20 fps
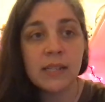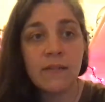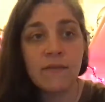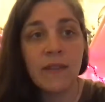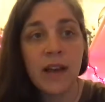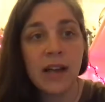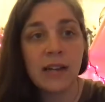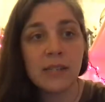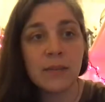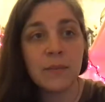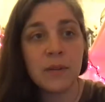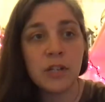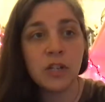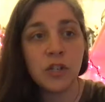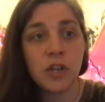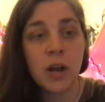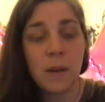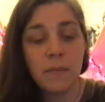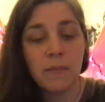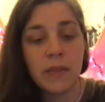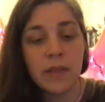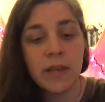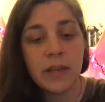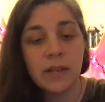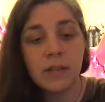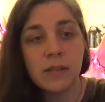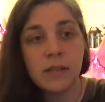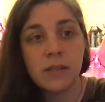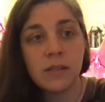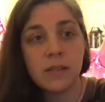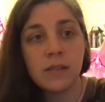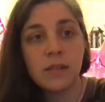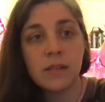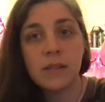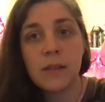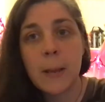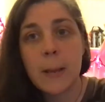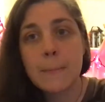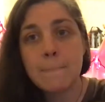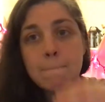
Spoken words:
In fact, I'm going to drop this